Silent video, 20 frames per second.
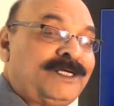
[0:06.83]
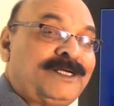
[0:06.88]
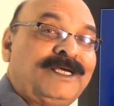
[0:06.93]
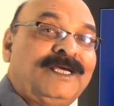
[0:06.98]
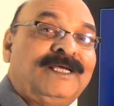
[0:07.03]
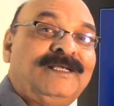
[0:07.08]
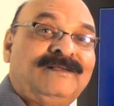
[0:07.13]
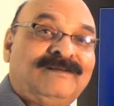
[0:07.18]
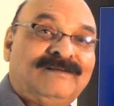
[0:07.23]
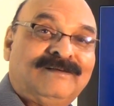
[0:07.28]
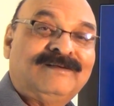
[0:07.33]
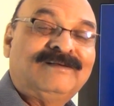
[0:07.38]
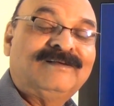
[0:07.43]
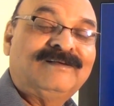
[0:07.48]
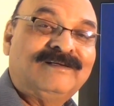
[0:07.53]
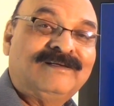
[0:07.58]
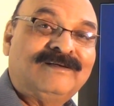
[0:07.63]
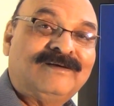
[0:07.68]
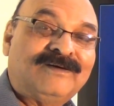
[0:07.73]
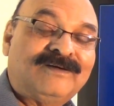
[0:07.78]
the Rain,
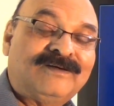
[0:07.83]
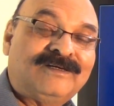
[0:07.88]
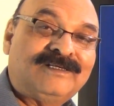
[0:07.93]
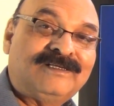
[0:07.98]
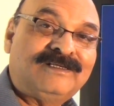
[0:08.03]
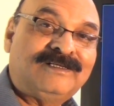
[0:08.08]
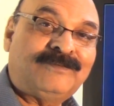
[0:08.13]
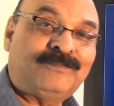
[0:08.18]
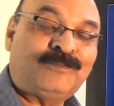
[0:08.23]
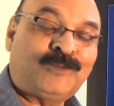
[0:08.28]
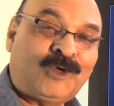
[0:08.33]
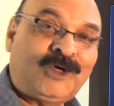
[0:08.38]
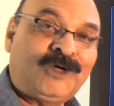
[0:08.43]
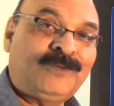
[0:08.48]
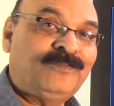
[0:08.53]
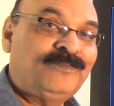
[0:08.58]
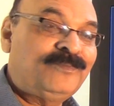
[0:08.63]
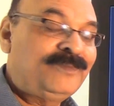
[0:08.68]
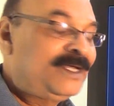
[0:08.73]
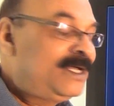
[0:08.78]
the
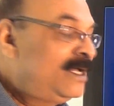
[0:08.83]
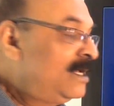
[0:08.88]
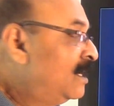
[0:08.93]
poem